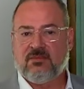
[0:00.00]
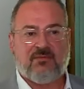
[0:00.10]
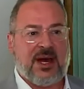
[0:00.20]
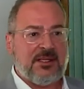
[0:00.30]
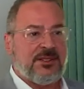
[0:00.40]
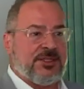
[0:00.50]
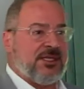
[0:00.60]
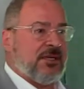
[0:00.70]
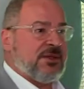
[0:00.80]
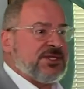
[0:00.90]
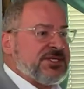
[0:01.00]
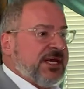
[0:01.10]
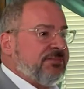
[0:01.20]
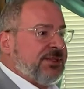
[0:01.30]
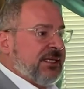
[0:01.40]
Volunteer in
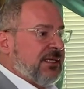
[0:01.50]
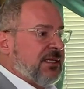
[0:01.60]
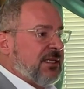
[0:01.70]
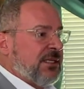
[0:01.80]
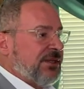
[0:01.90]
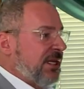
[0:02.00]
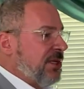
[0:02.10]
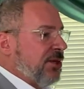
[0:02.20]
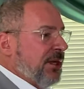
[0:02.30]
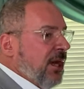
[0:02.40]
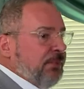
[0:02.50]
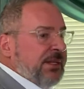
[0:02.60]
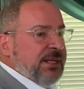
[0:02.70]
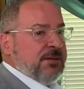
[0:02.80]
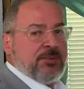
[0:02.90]
something that you're going to help
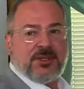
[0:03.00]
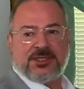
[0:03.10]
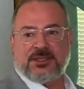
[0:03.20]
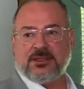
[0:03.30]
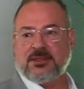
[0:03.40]
another person.